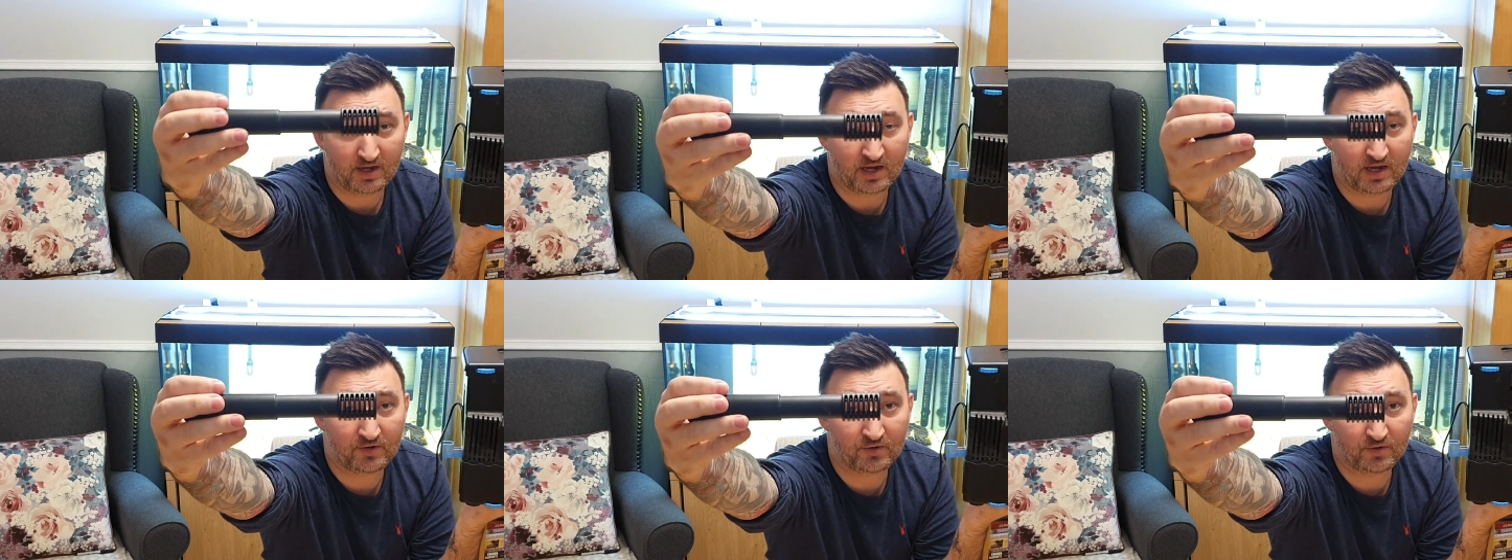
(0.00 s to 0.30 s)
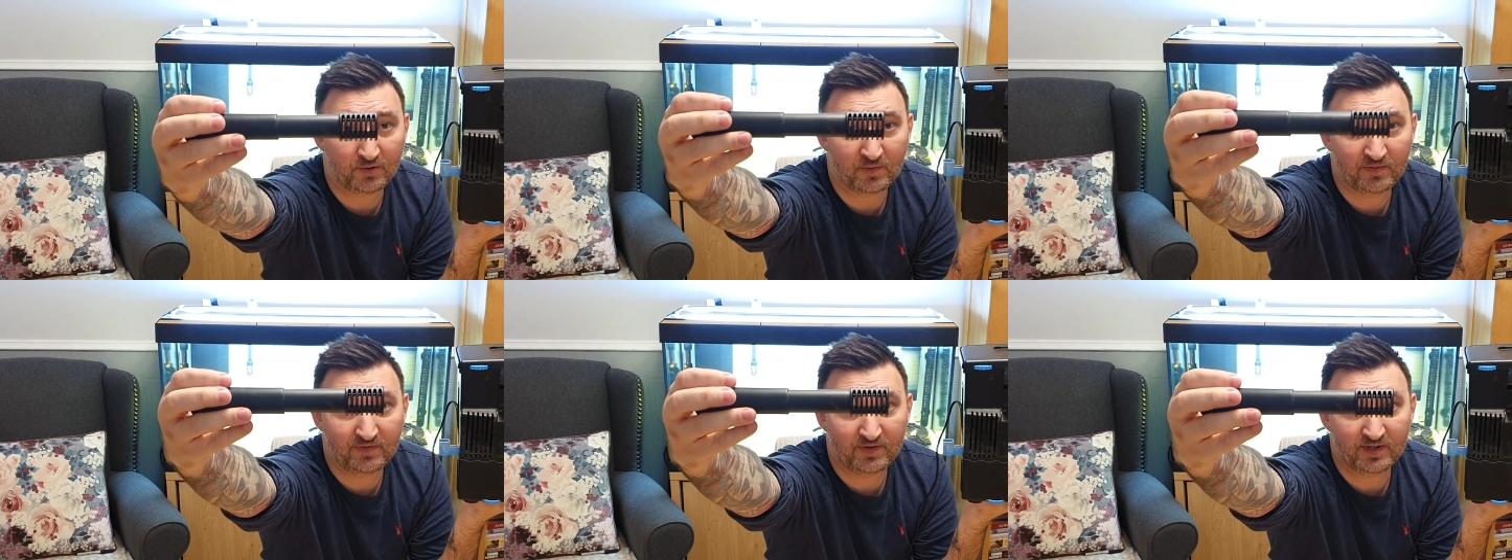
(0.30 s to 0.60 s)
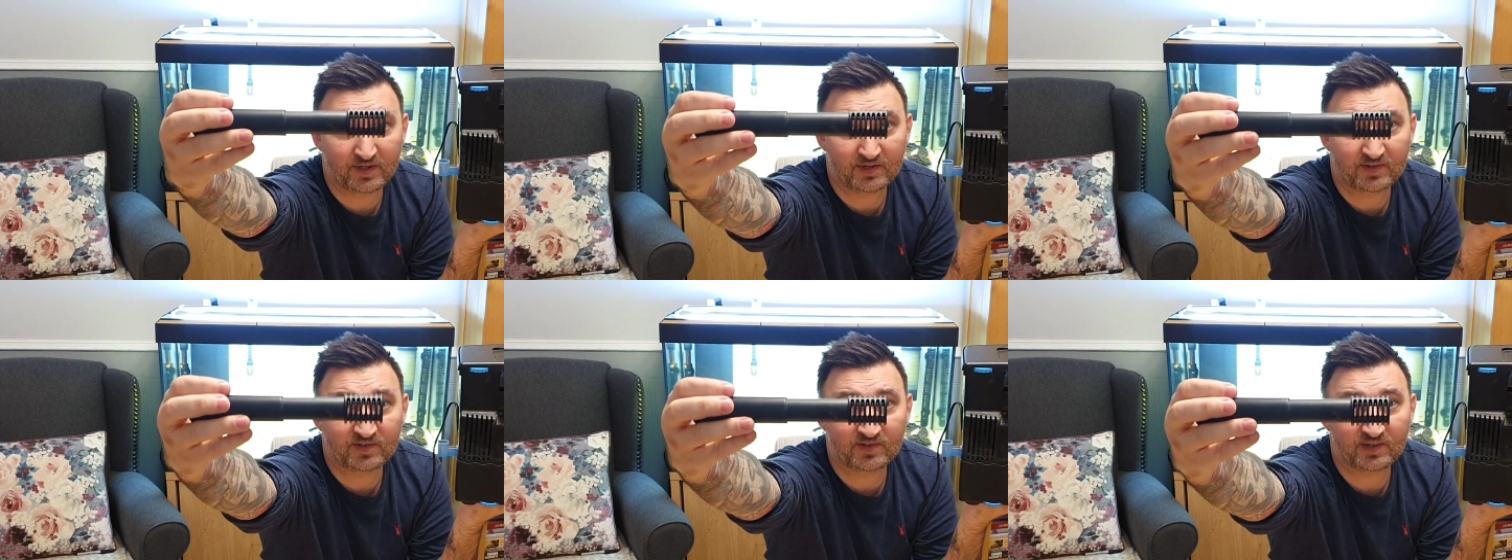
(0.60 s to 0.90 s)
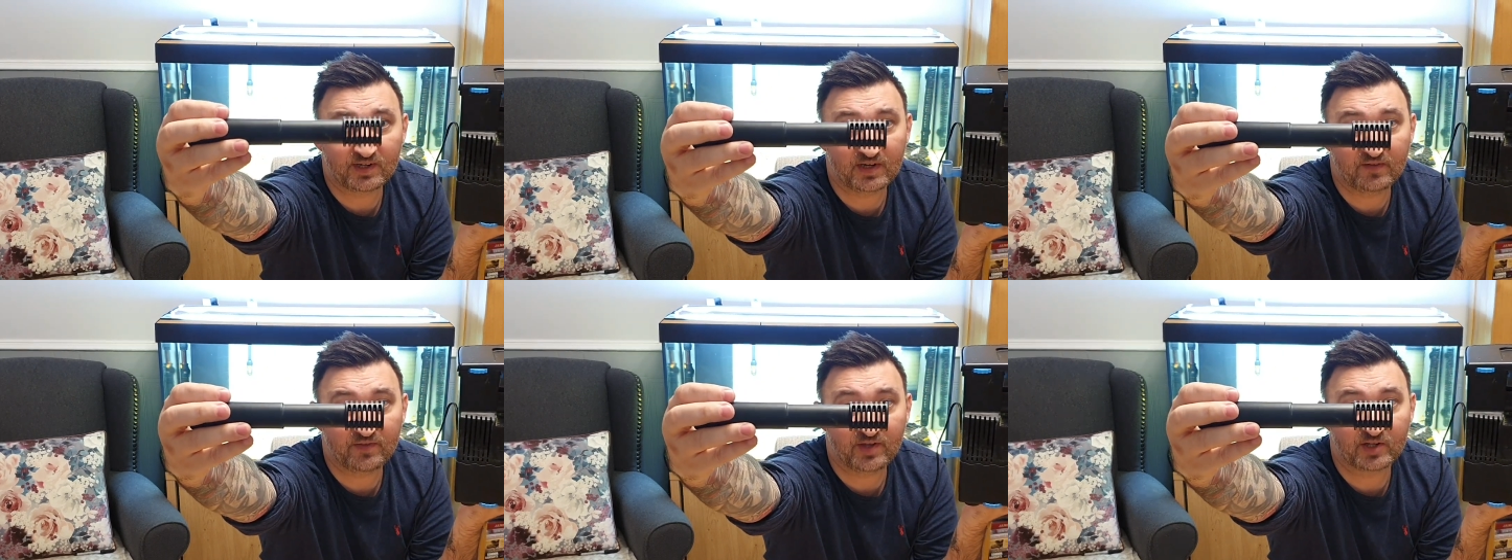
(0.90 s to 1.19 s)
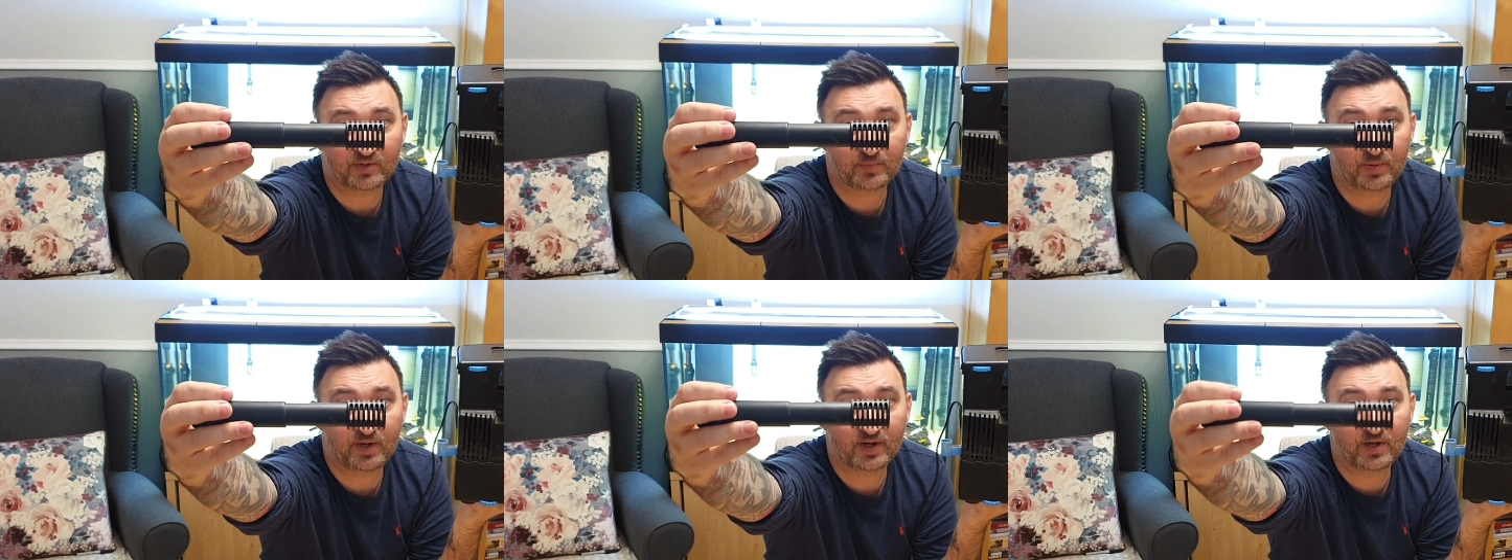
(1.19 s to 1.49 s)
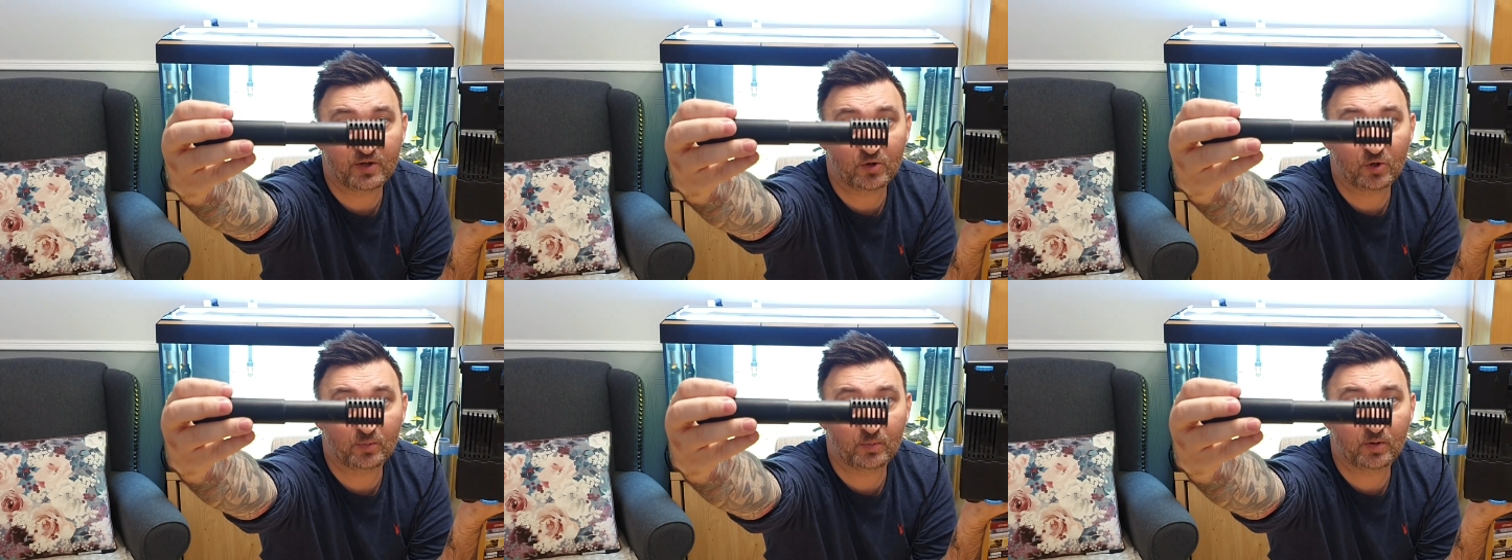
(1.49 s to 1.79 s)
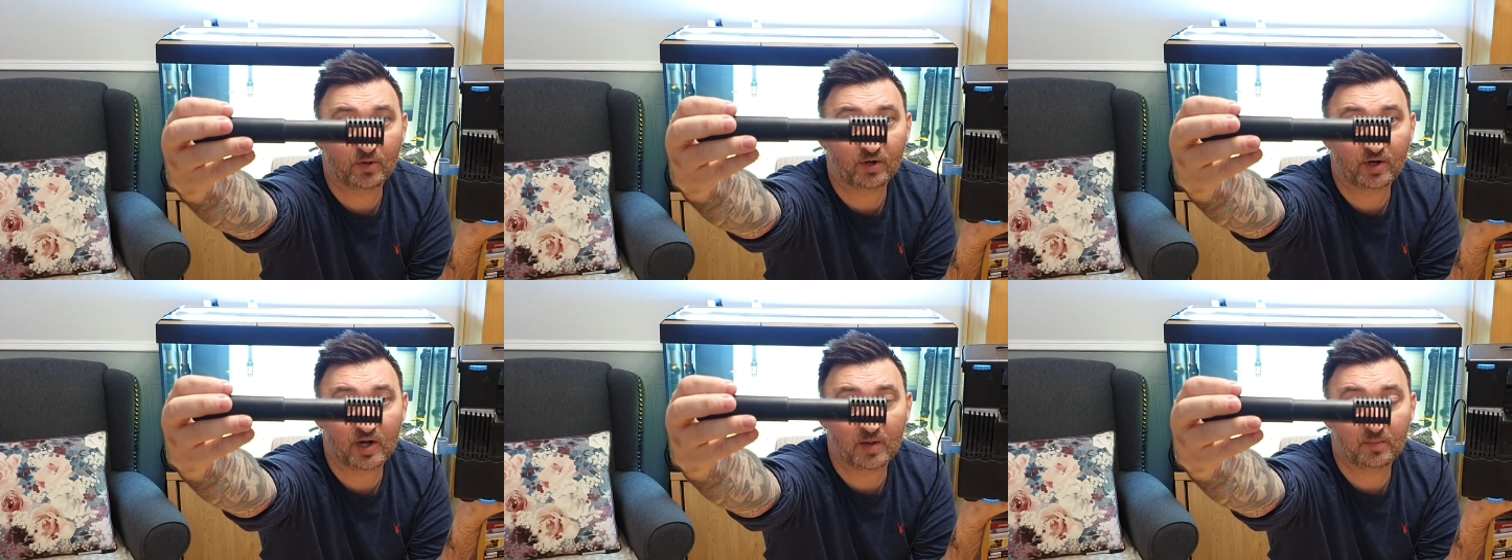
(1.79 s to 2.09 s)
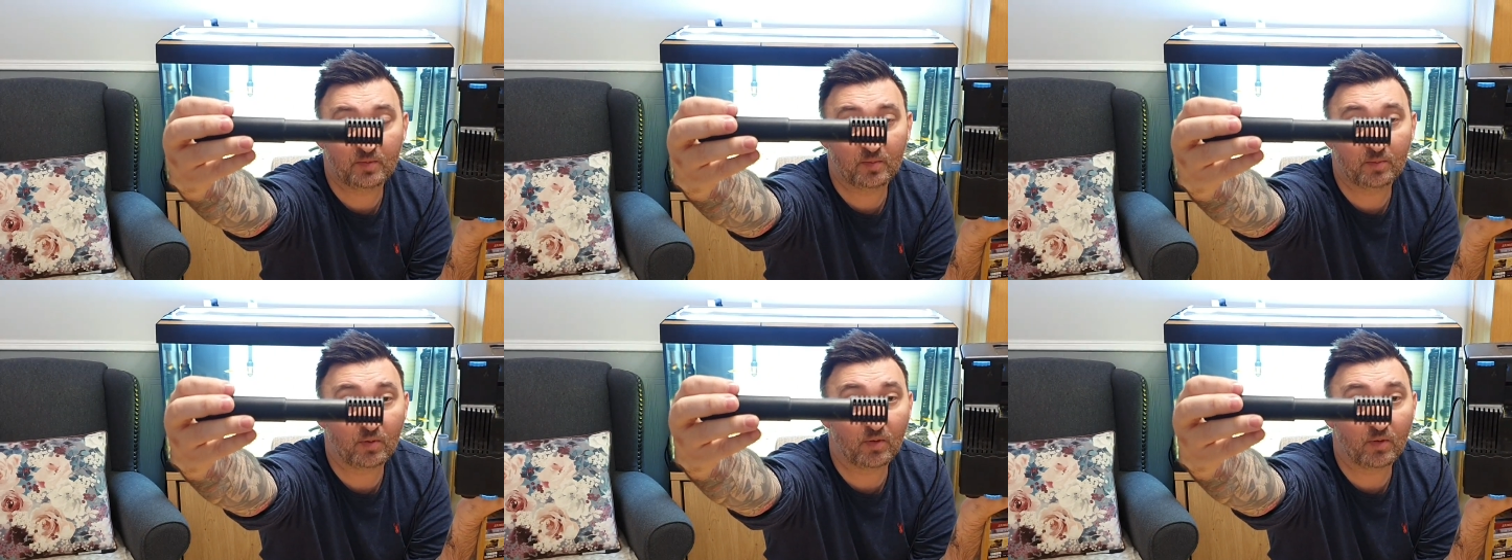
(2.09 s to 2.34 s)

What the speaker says: I don't know if you can see if that's picking up on camera,